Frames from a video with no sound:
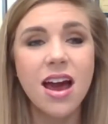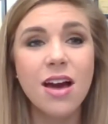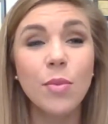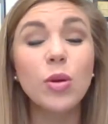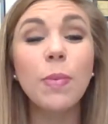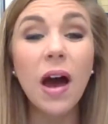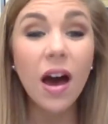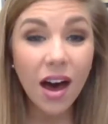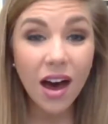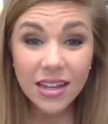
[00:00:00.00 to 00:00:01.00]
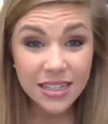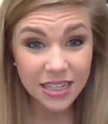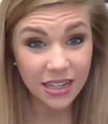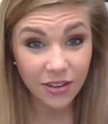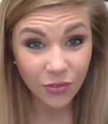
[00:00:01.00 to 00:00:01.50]
are
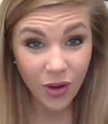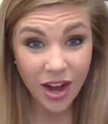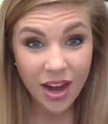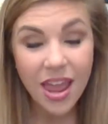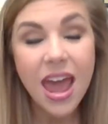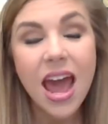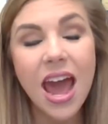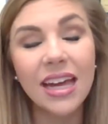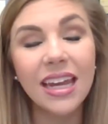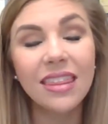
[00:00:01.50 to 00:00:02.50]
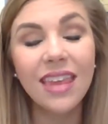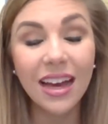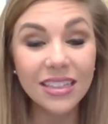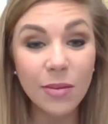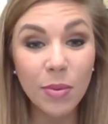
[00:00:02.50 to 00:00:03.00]
positive, right? And at that
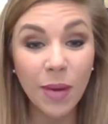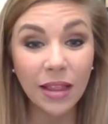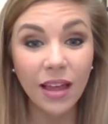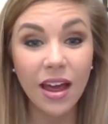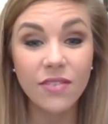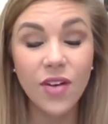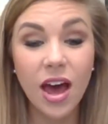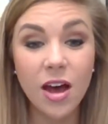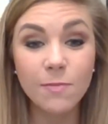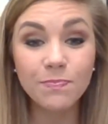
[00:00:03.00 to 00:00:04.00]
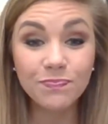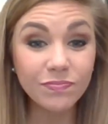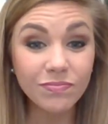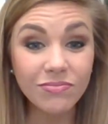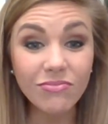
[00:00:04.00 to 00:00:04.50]
time in my life, a
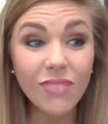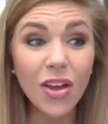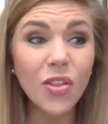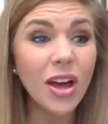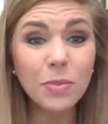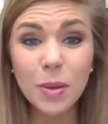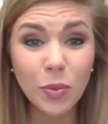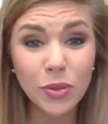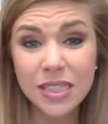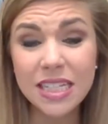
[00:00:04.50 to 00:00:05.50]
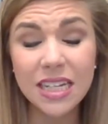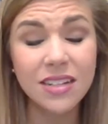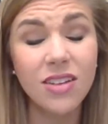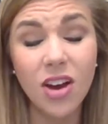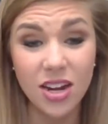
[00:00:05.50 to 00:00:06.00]
lot of people did
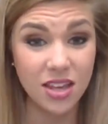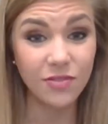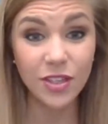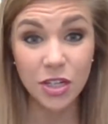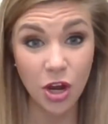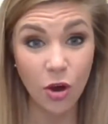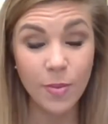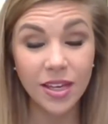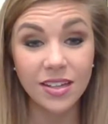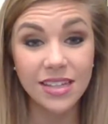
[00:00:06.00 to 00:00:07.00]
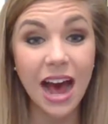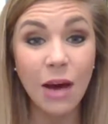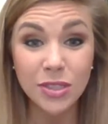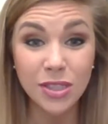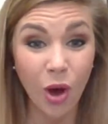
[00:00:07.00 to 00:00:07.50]
not even know because I
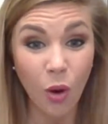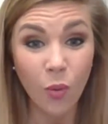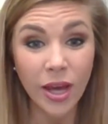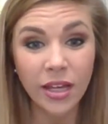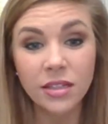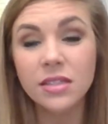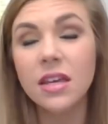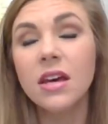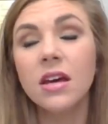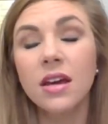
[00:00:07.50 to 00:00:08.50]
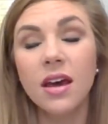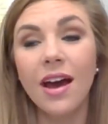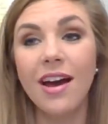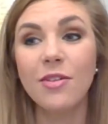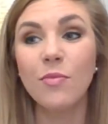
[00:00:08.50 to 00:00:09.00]
was always
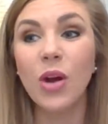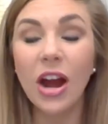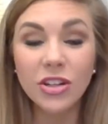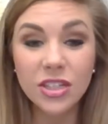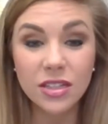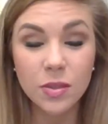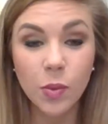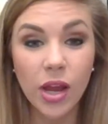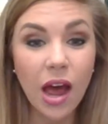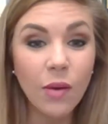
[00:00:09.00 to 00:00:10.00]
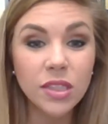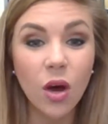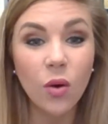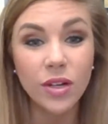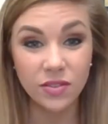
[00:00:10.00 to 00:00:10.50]
prior to this point, I was
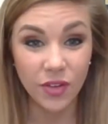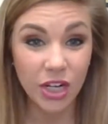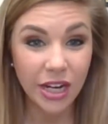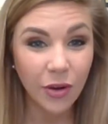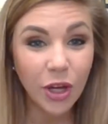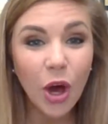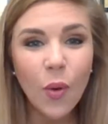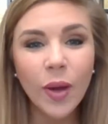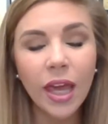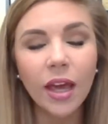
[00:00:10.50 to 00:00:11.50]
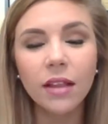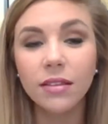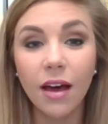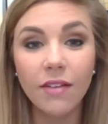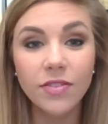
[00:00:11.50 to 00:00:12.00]
always very outgoing,
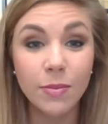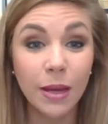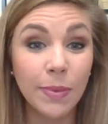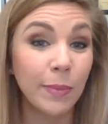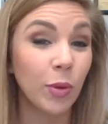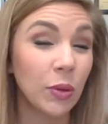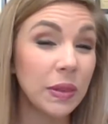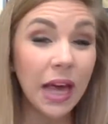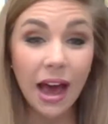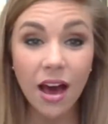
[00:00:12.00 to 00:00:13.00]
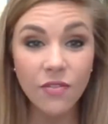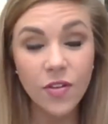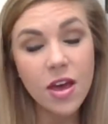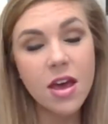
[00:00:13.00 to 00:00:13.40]
loved to make people laugh.